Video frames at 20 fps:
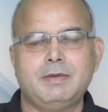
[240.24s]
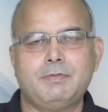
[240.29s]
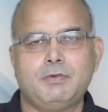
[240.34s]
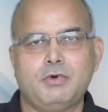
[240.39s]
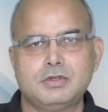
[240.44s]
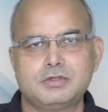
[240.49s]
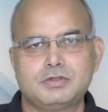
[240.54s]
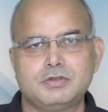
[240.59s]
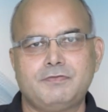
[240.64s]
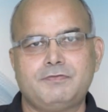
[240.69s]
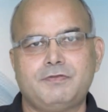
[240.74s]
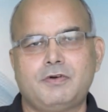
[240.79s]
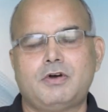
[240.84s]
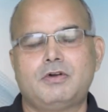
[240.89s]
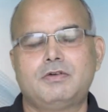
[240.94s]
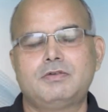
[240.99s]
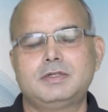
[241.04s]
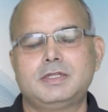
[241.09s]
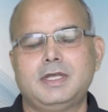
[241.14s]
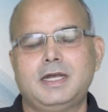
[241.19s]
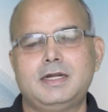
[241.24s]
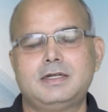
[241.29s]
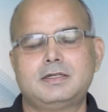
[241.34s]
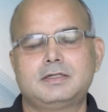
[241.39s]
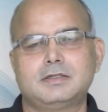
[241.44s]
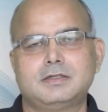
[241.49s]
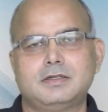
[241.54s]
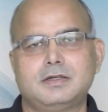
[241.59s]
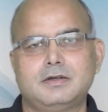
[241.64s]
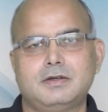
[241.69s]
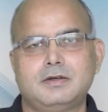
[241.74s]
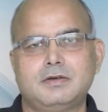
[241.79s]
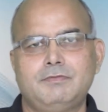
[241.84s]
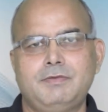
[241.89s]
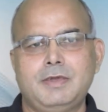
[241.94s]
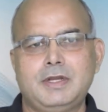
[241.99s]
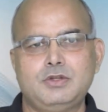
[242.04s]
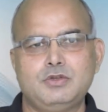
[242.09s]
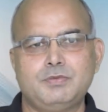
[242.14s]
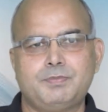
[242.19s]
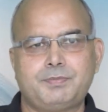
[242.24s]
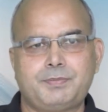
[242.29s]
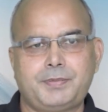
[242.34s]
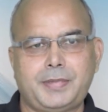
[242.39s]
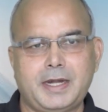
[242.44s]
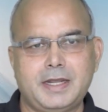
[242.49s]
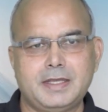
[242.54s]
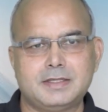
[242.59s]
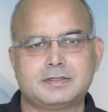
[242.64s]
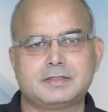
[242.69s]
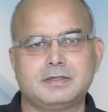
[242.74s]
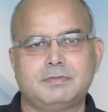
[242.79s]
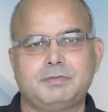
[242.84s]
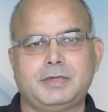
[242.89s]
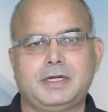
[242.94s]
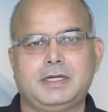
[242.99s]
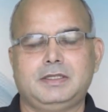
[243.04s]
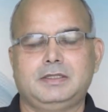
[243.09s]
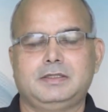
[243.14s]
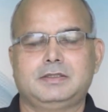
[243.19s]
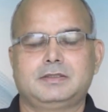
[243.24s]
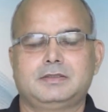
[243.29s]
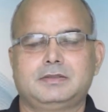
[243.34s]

have also found that when you praise somebody